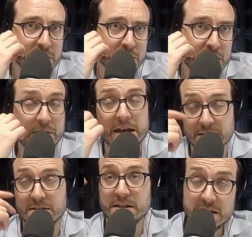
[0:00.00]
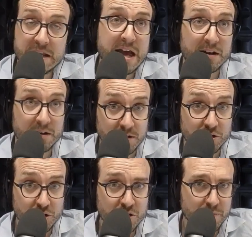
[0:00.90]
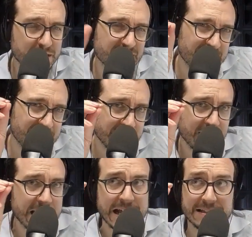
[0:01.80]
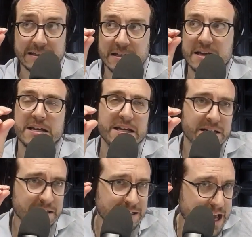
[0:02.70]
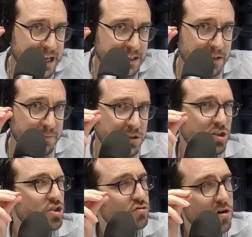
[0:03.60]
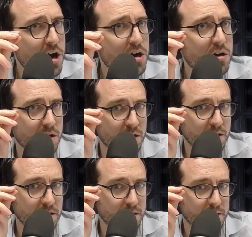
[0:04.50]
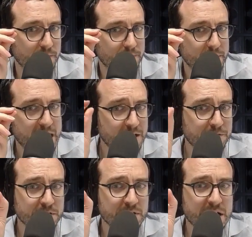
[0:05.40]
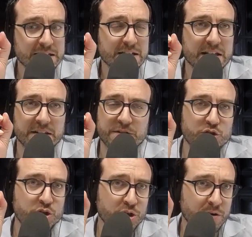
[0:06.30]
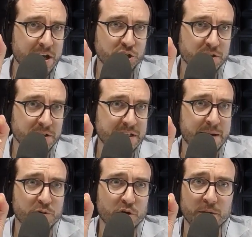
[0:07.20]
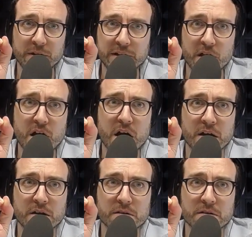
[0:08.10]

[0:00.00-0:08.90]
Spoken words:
Now, he hasn't eaten yet, true, but still hasn't. It's a bit stronger, emphasizing that this duration is abnormally long.